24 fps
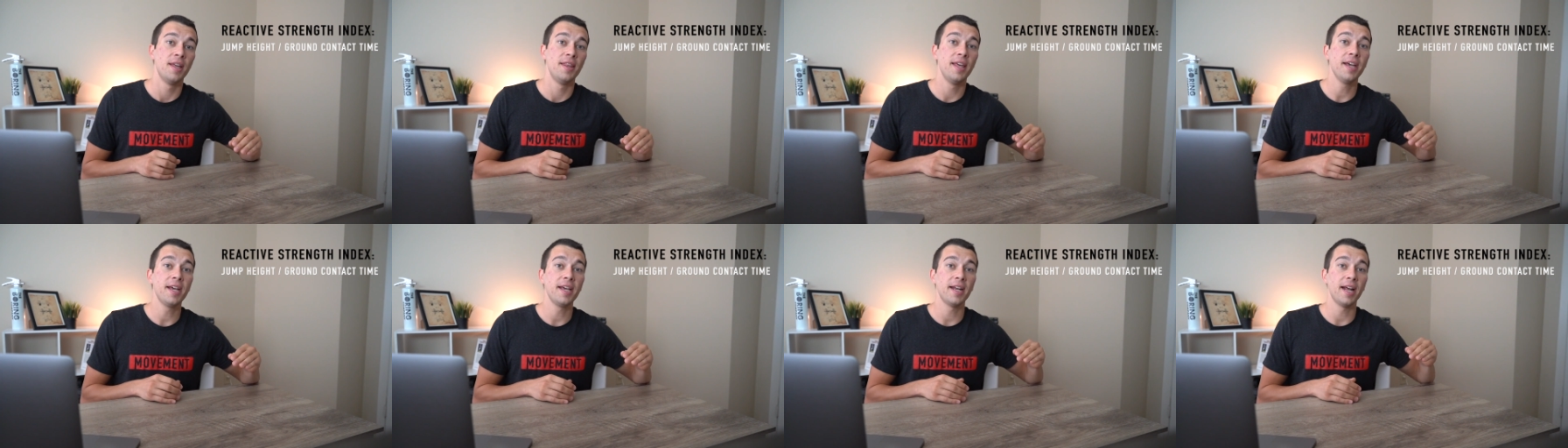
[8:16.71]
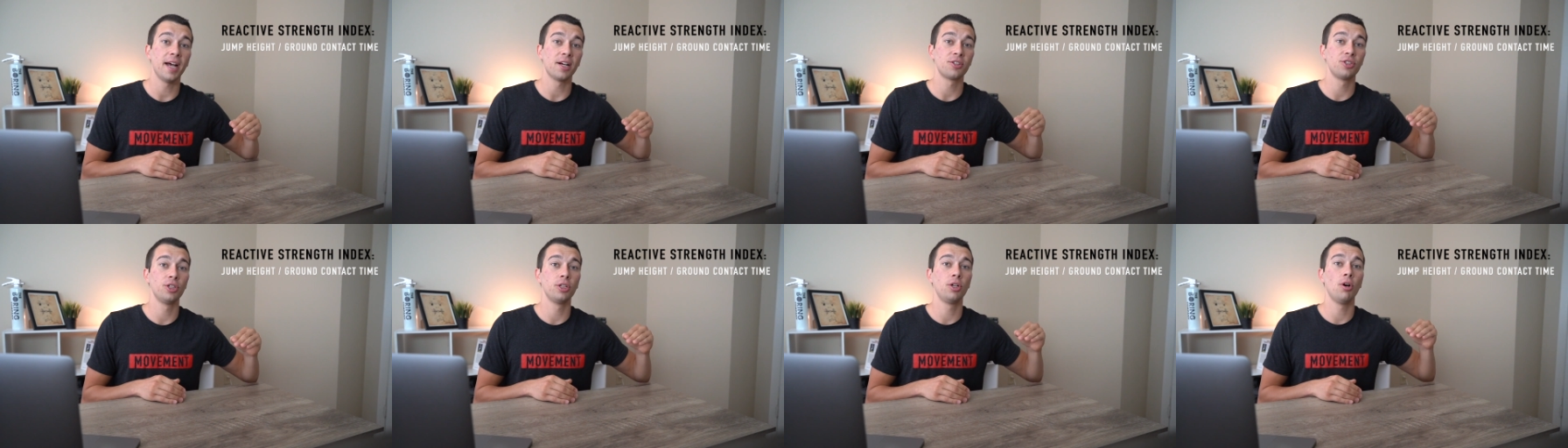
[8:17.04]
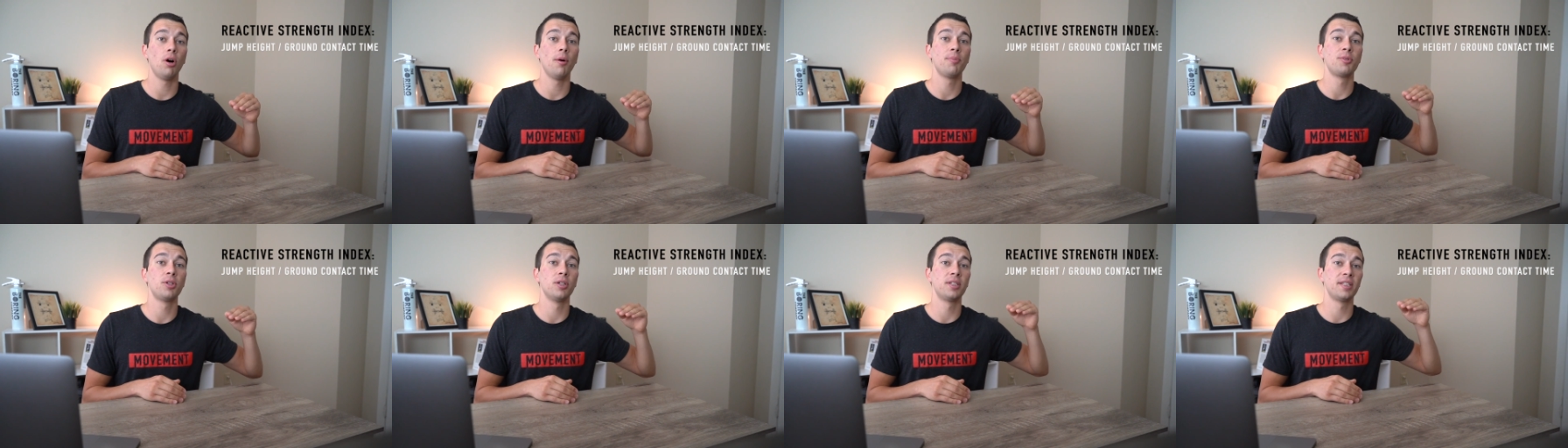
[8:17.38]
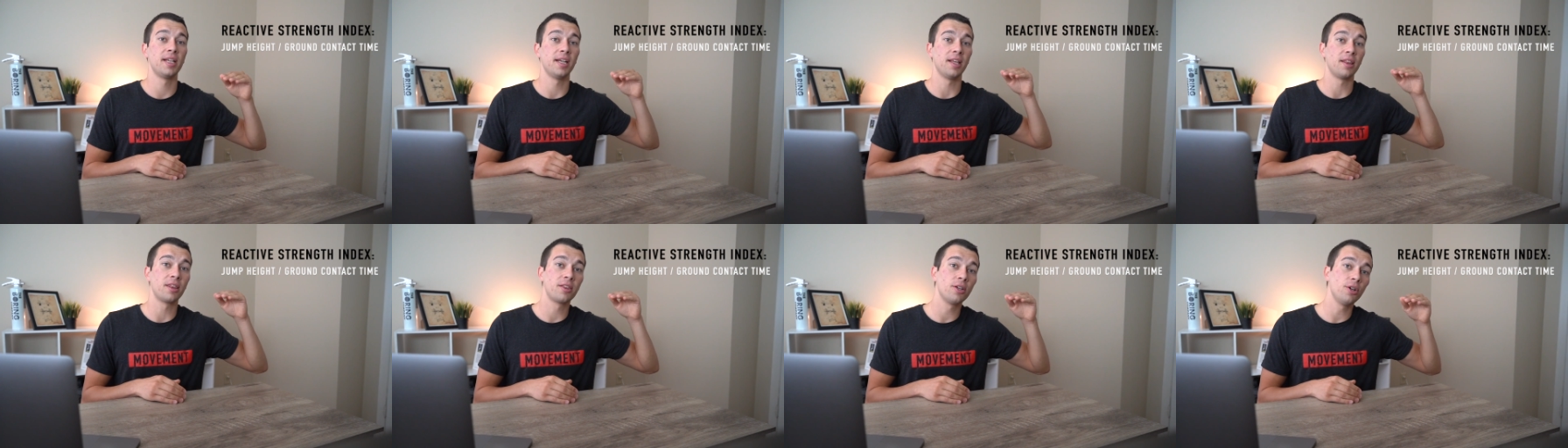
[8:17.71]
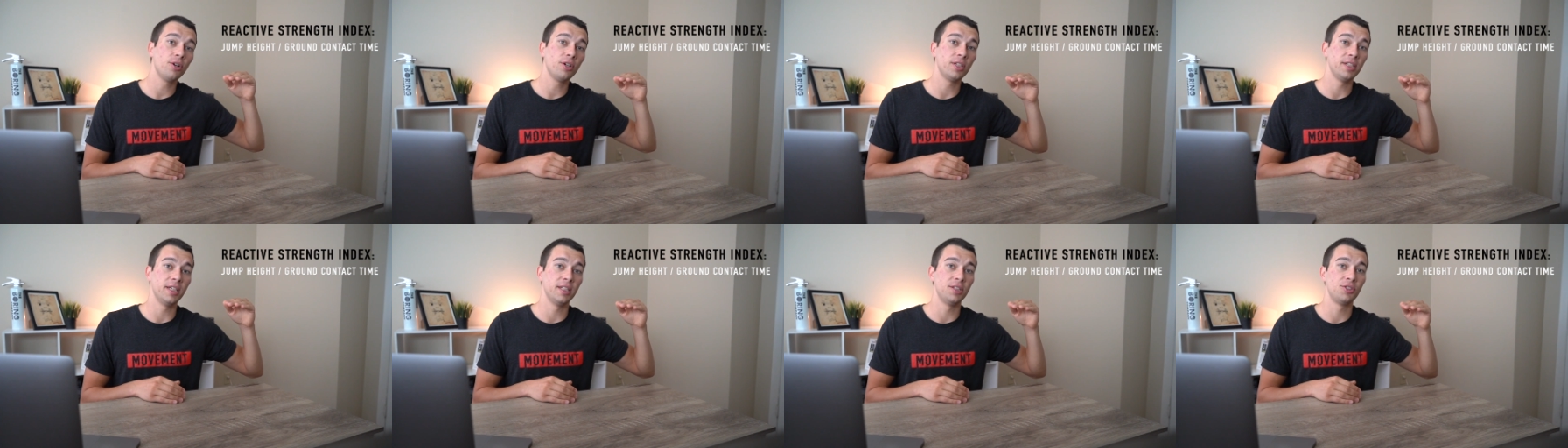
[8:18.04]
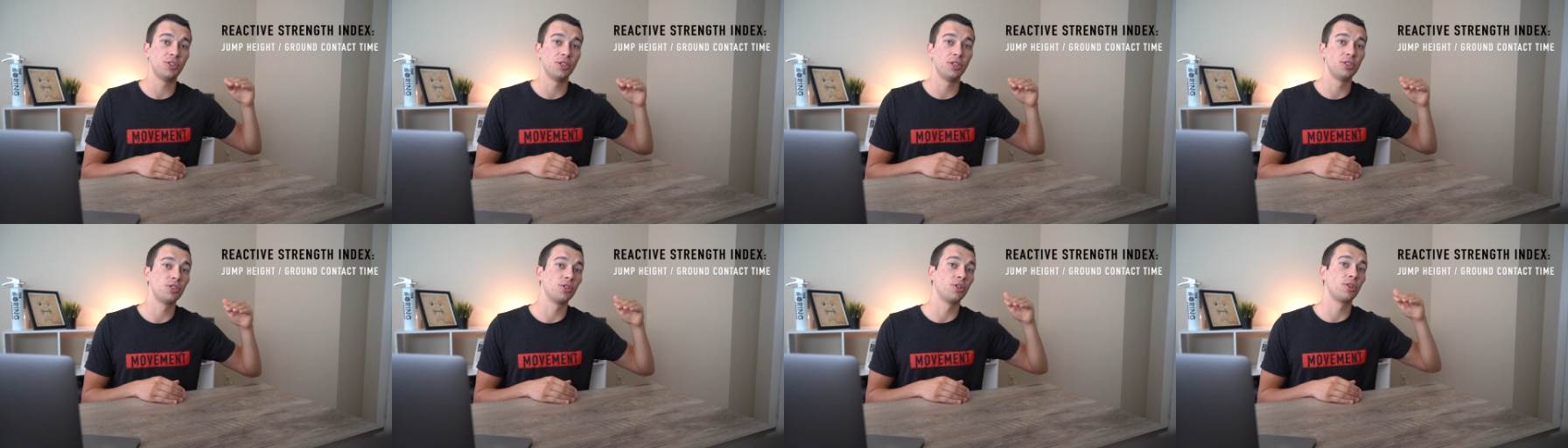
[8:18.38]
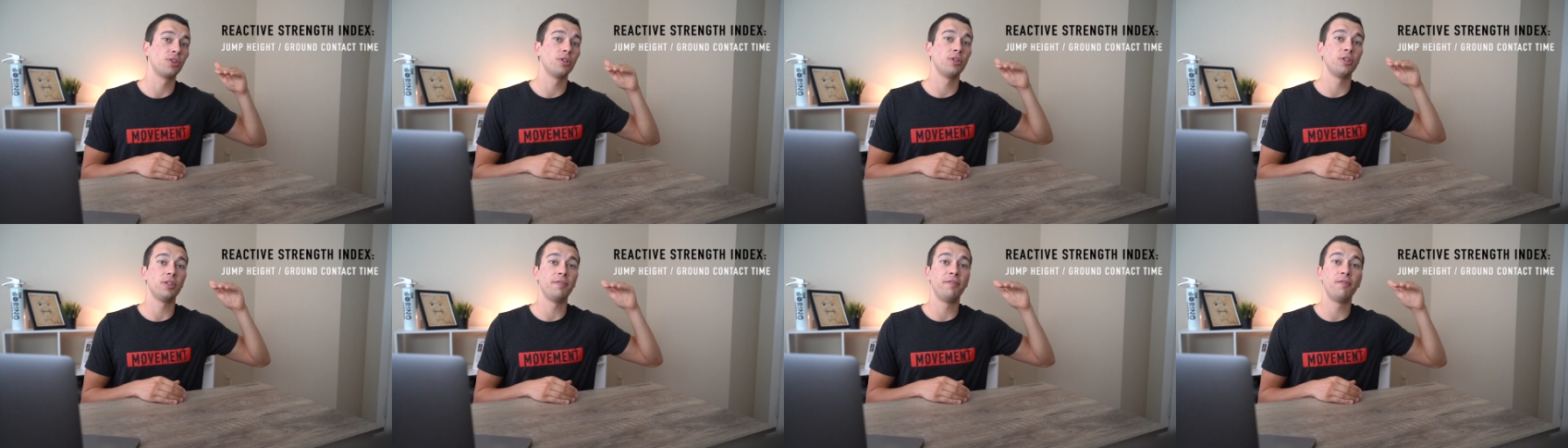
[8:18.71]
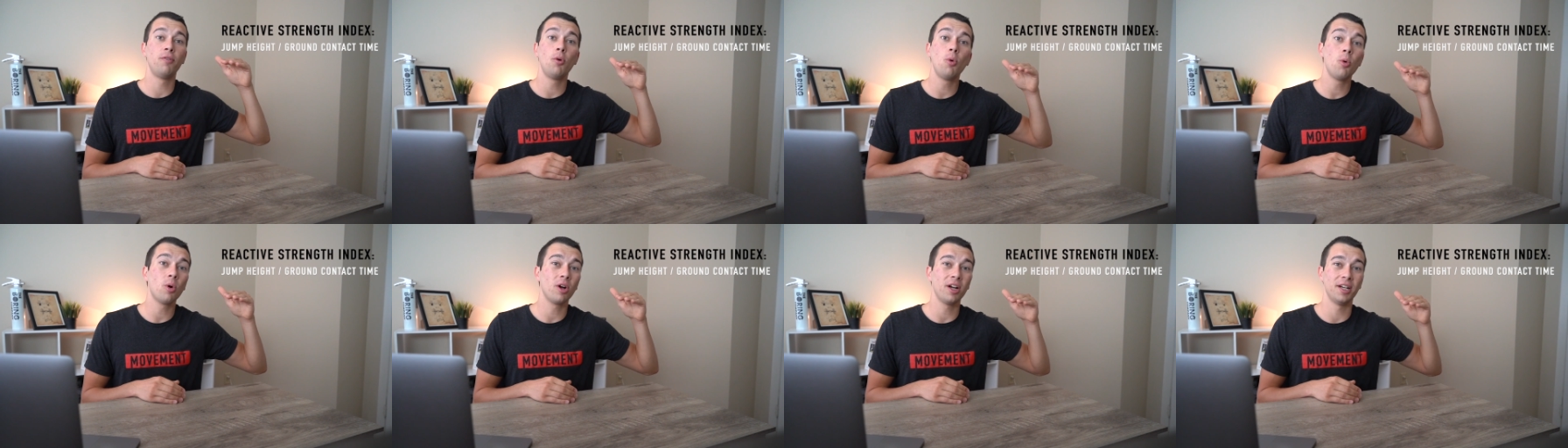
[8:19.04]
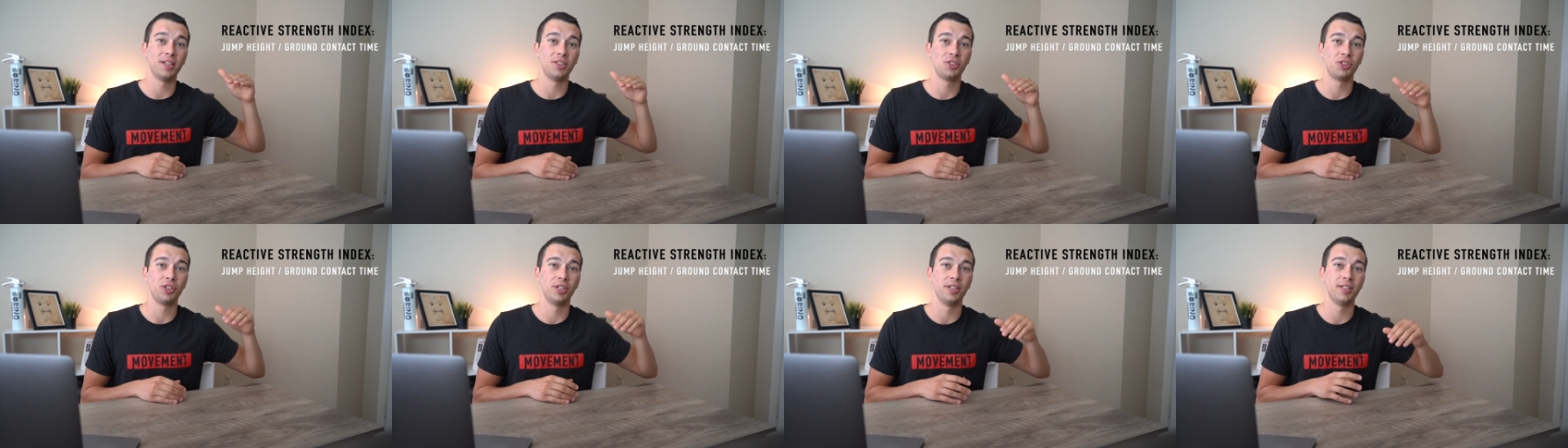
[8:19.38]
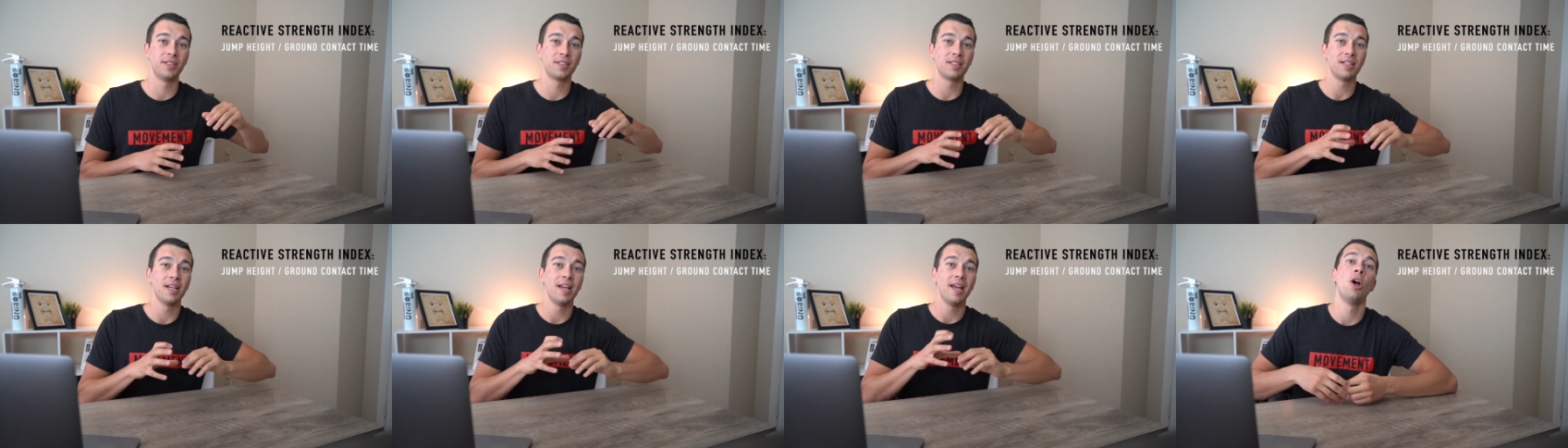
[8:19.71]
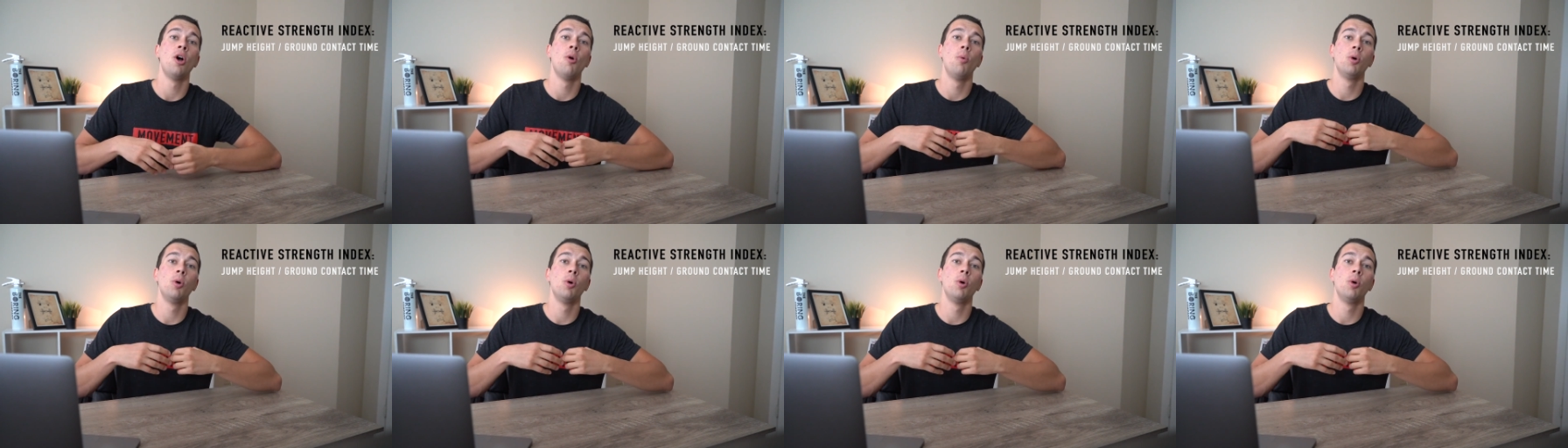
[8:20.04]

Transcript: they can actually go up to say thirty inches or thirty-four inches,